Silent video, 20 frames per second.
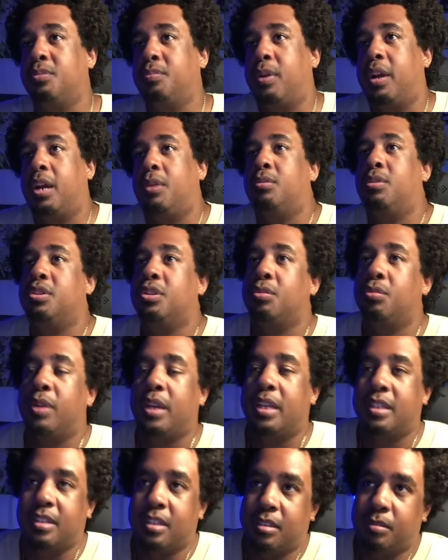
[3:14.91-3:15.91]
probably one of the
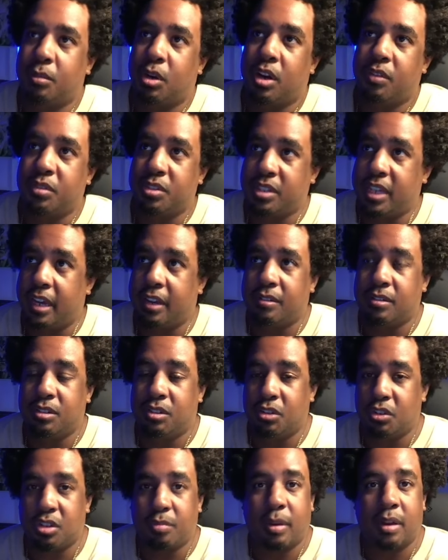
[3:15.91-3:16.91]
reasons Marvel's Capcom
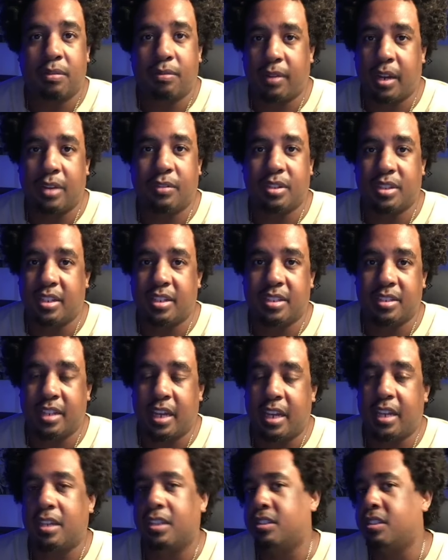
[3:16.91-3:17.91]
2 is my favorite to this
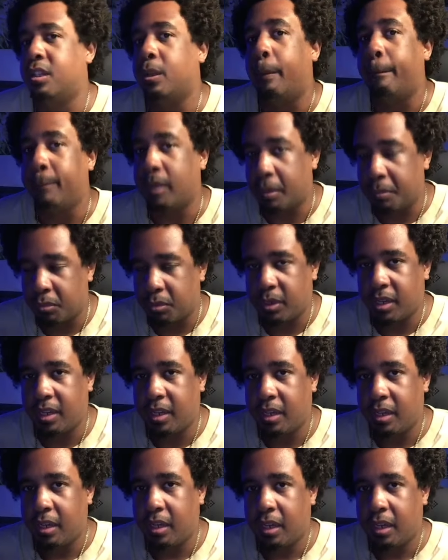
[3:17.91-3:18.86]
day because of the memory.